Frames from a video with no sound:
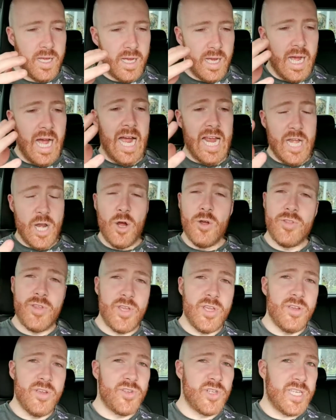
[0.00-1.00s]
I know that
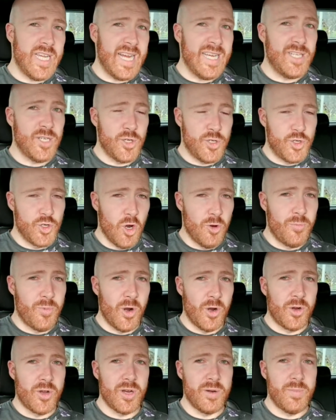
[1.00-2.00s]
you've just had your jaw
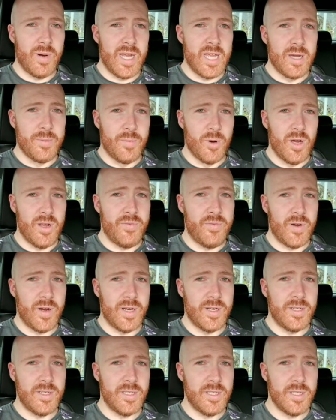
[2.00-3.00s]
broken by your
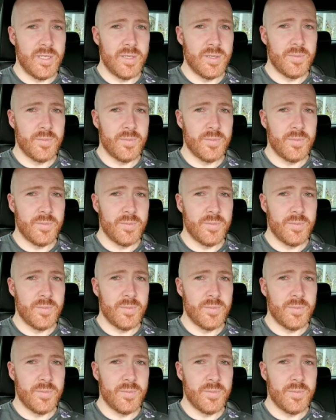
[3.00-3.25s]
boyfriend,